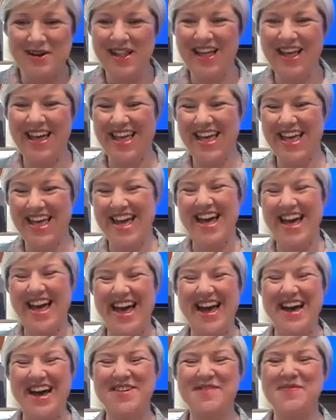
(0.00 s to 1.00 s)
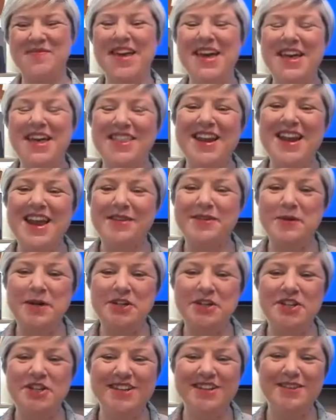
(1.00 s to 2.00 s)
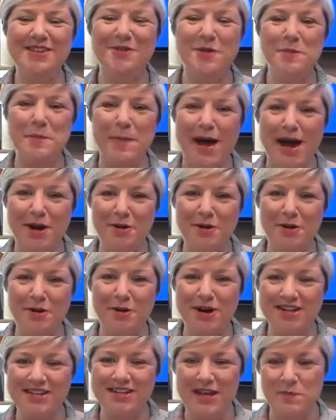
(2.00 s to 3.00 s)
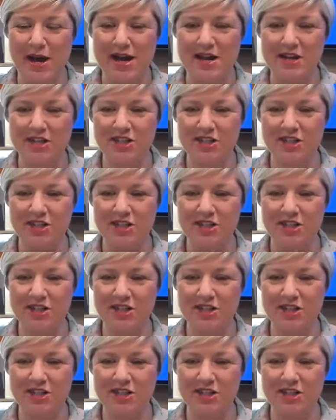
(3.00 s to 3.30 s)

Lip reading: The next question is from Margaret Tipper.